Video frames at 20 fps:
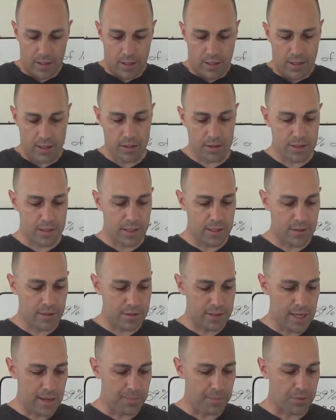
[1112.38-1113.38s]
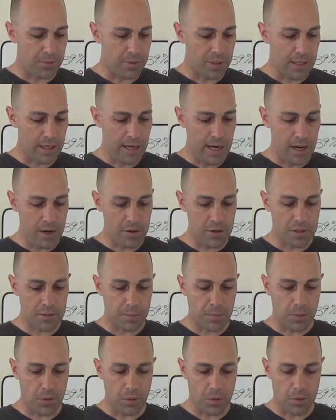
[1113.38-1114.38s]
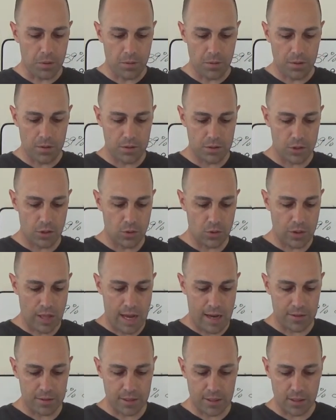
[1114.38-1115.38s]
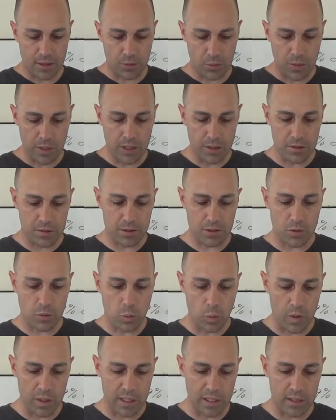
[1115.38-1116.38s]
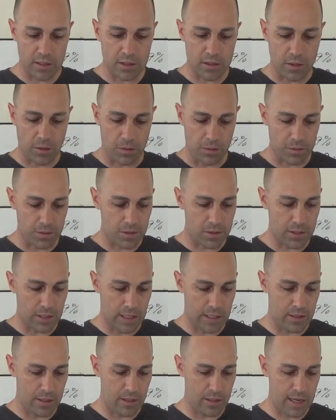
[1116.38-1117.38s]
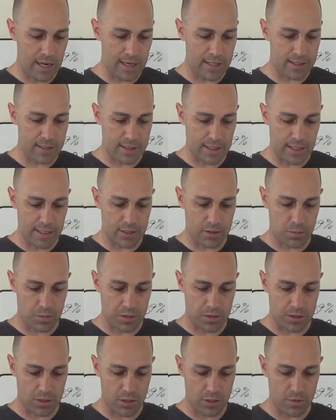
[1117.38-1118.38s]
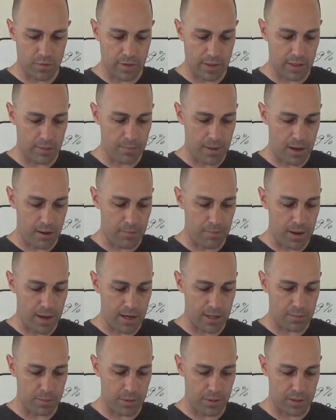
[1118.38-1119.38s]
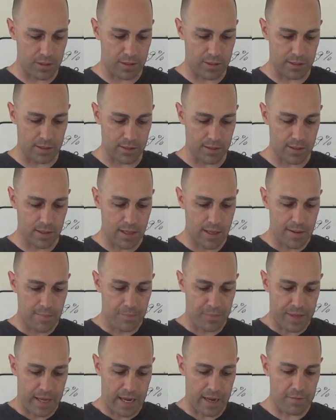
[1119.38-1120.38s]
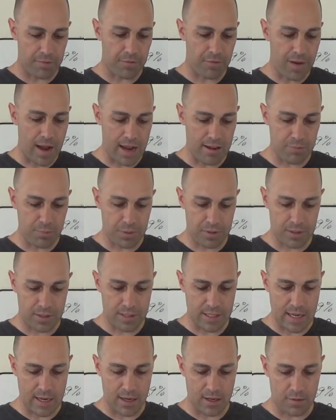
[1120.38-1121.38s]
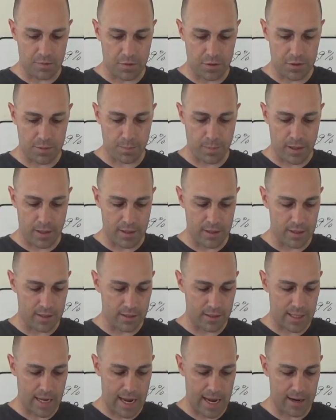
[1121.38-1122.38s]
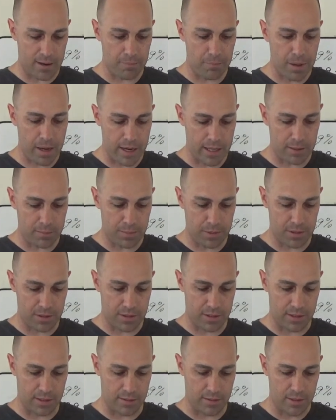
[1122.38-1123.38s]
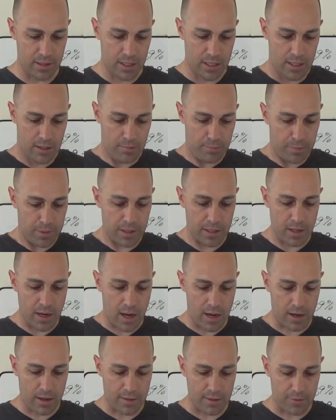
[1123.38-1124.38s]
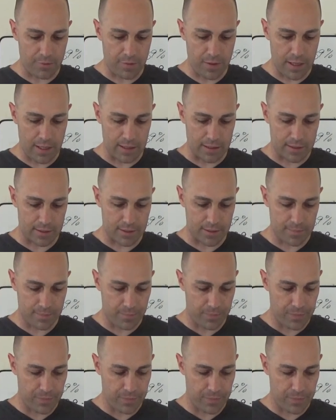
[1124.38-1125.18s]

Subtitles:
Here's another example. In a Harris poll, 2,320 adults in the United States were surveyed about body piercings, and 5% of respondents had a body piercing, but not on the face.